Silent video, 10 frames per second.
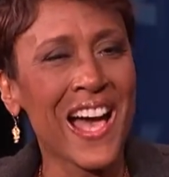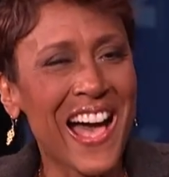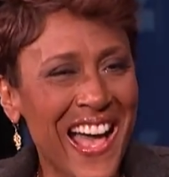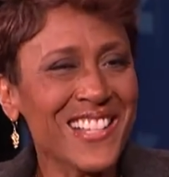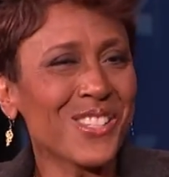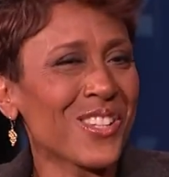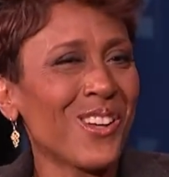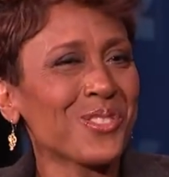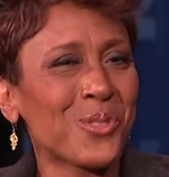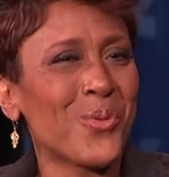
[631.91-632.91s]
I just
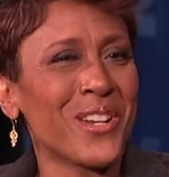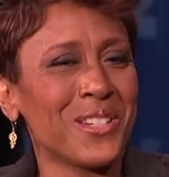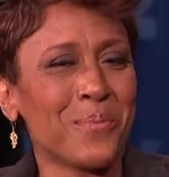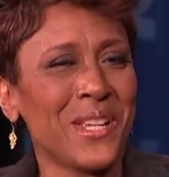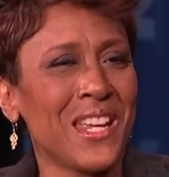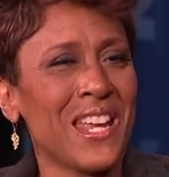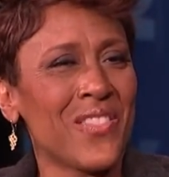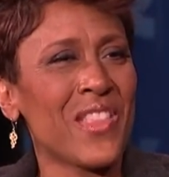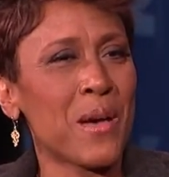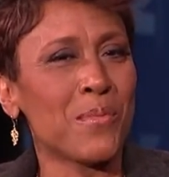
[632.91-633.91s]
also wanted to be
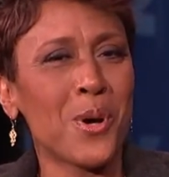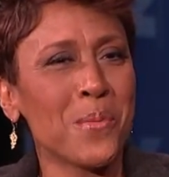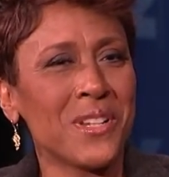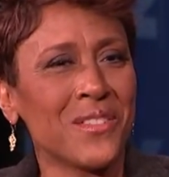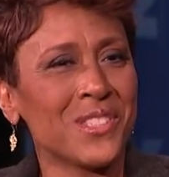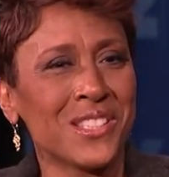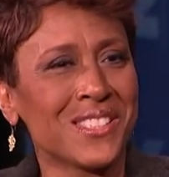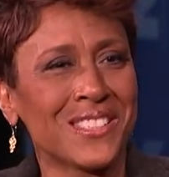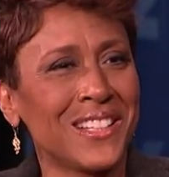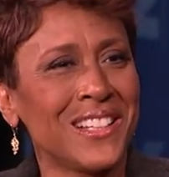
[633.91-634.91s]
in that moment of
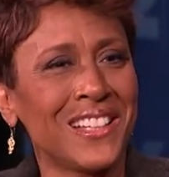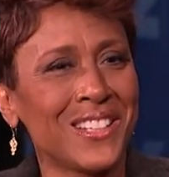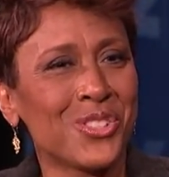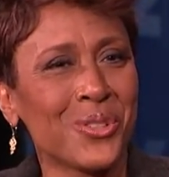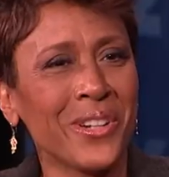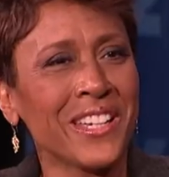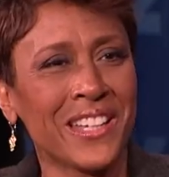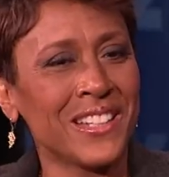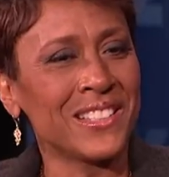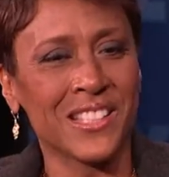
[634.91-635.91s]
just enjoying
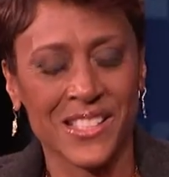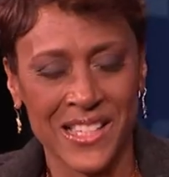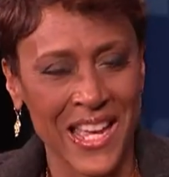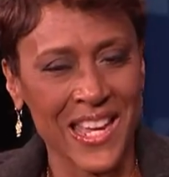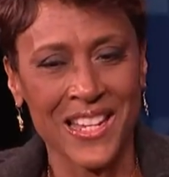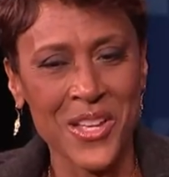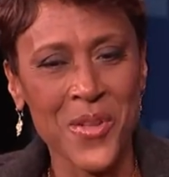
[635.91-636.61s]
it and just saying,